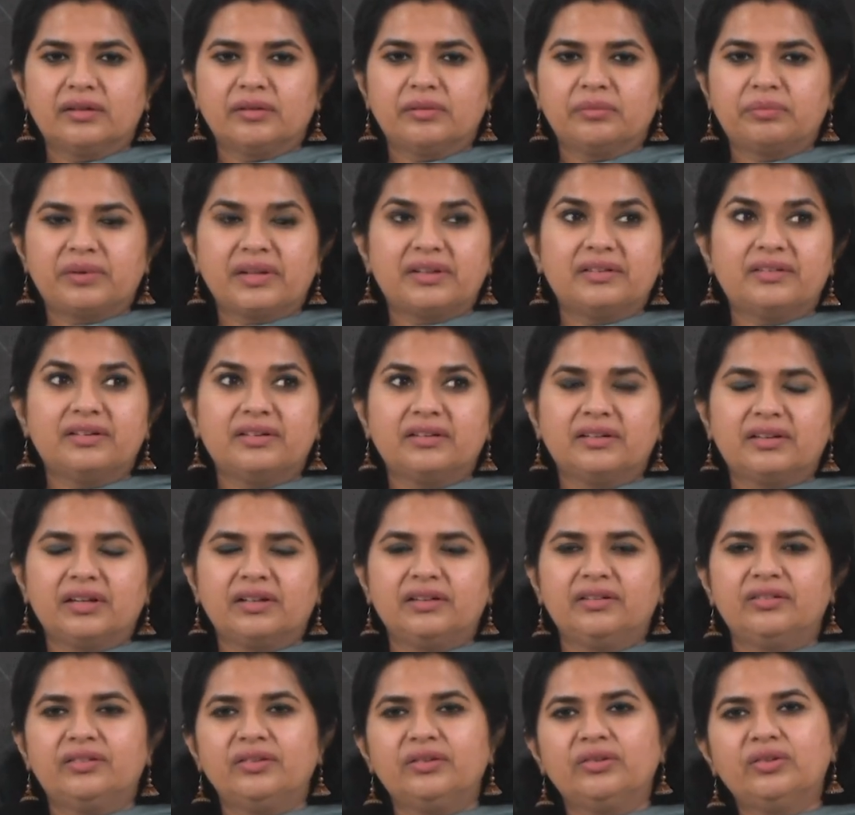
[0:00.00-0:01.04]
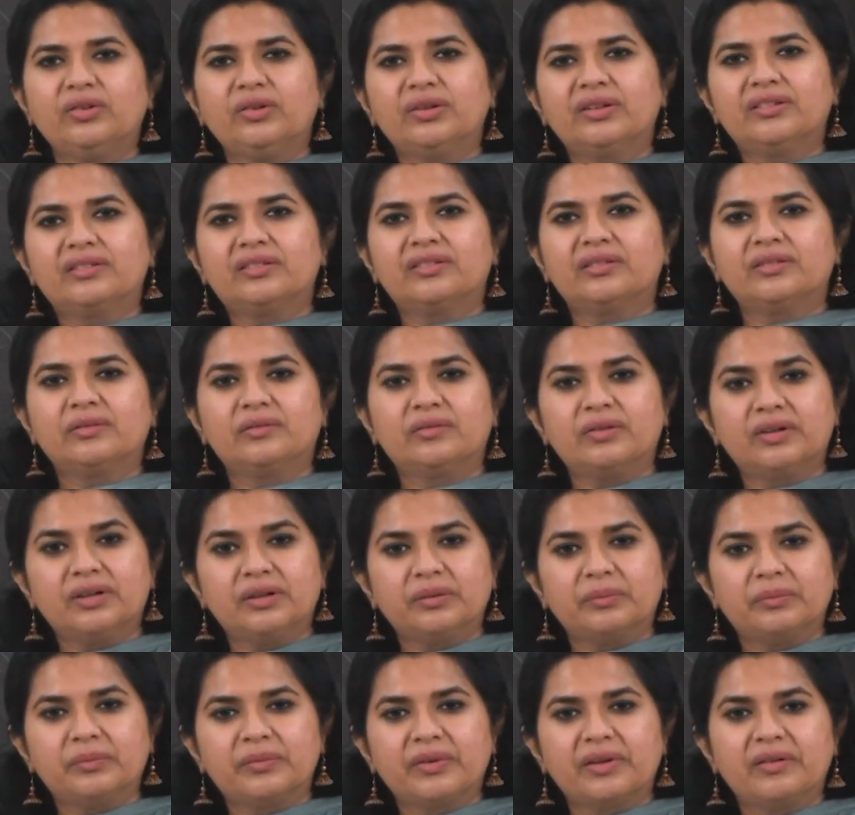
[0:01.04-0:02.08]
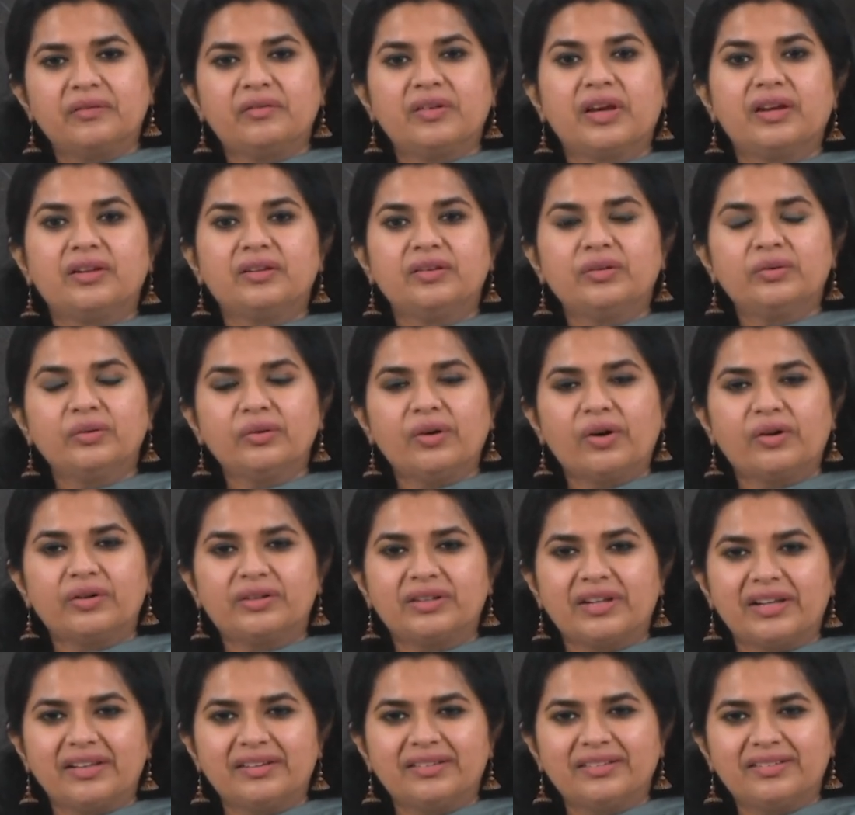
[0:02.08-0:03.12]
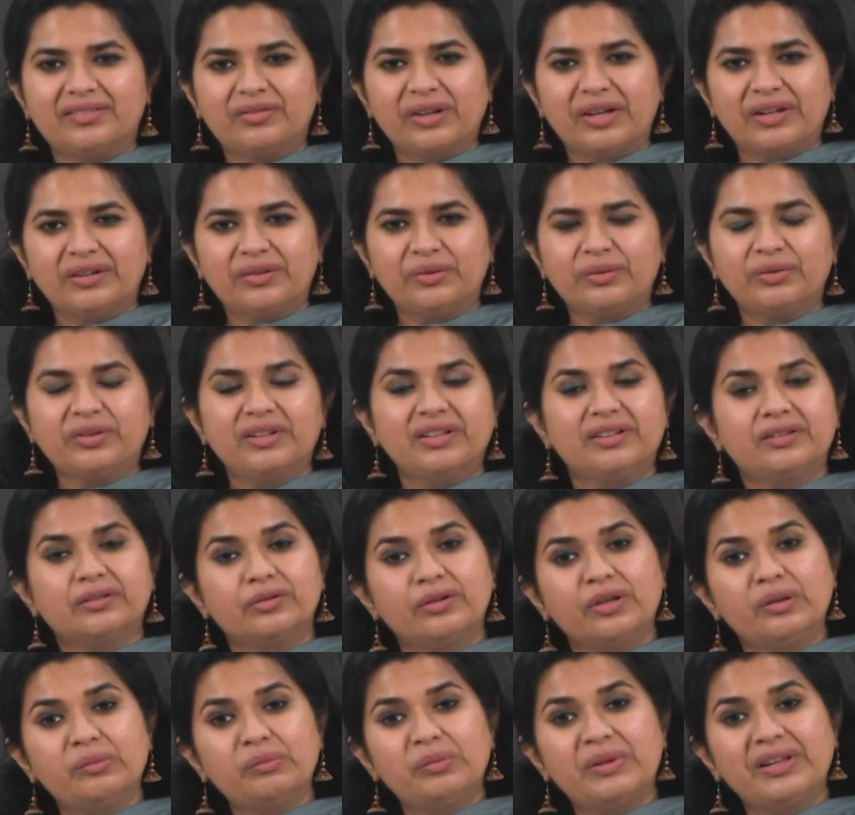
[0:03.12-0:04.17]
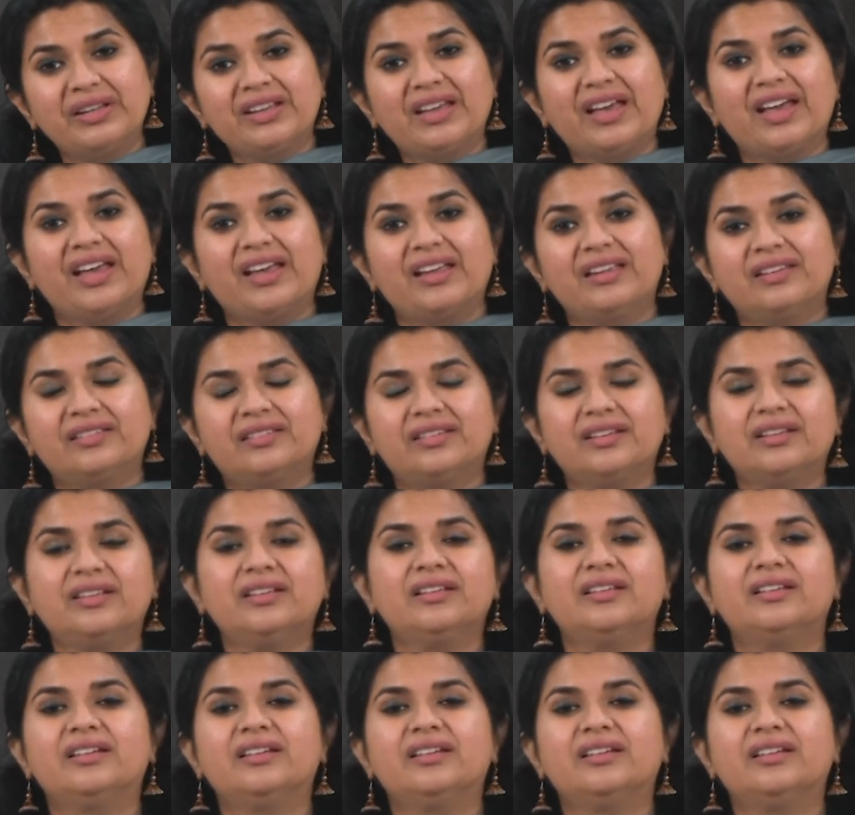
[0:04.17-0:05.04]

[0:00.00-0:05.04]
present continuous verb, we are or tense, we are using swimming as a